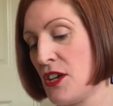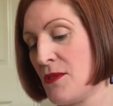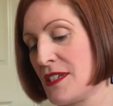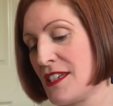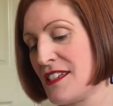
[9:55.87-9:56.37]

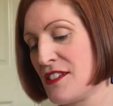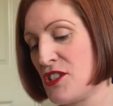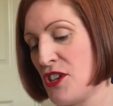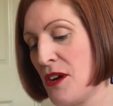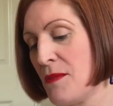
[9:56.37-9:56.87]
and it says a
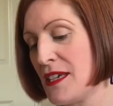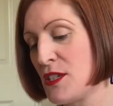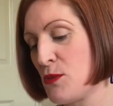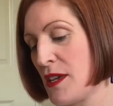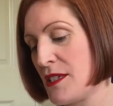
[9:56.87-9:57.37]
charming
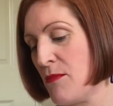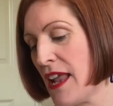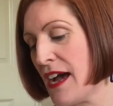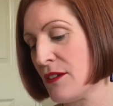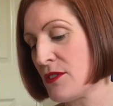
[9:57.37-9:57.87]
sweater
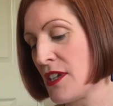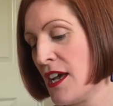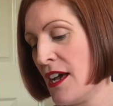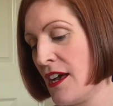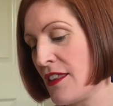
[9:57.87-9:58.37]
blouse
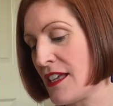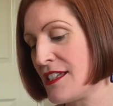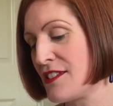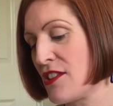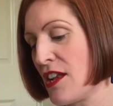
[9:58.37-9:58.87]

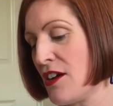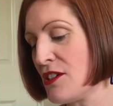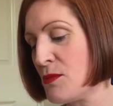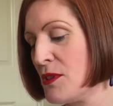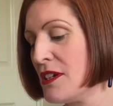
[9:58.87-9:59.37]
That is the
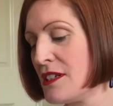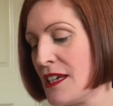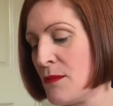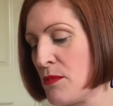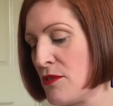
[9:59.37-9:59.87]
last word
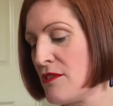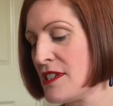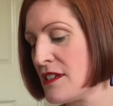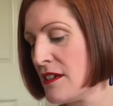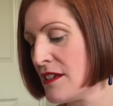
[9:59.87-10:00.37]
in
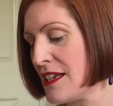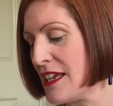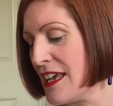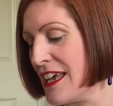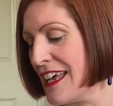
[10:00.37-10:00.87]
Parisian.
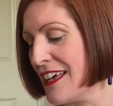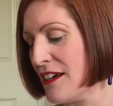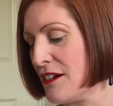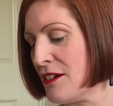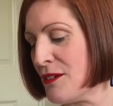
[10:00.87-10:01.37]

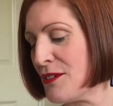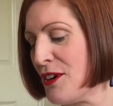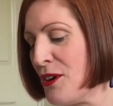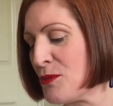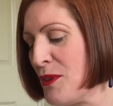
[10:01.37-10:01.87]
Oh
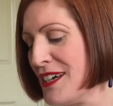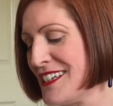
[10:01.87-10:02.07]
God, why